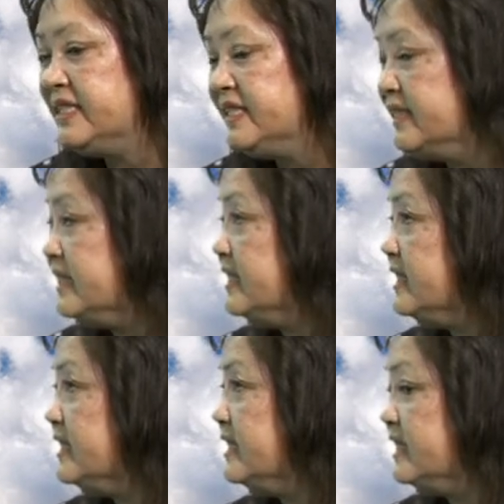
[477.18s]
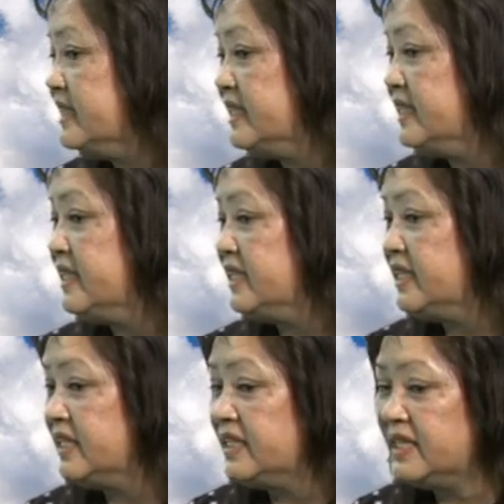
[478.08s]

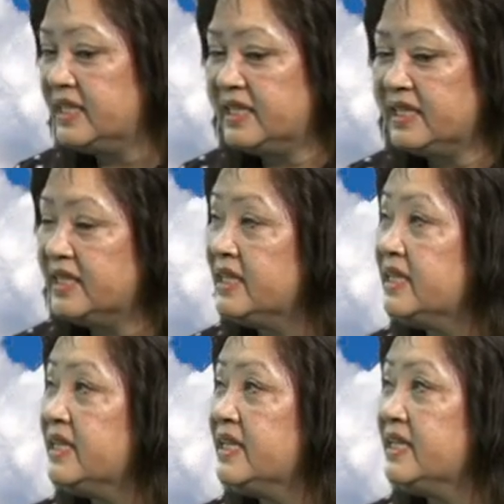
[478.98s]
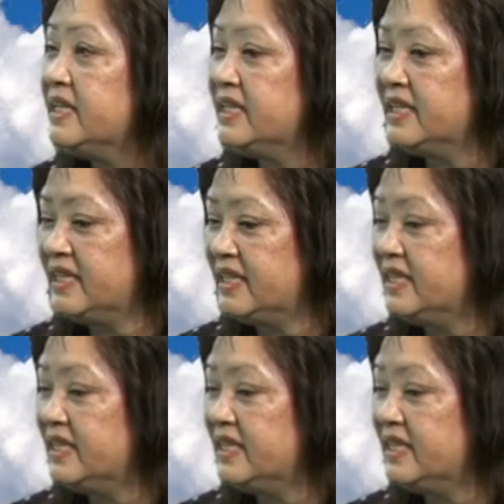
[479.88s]
(silent)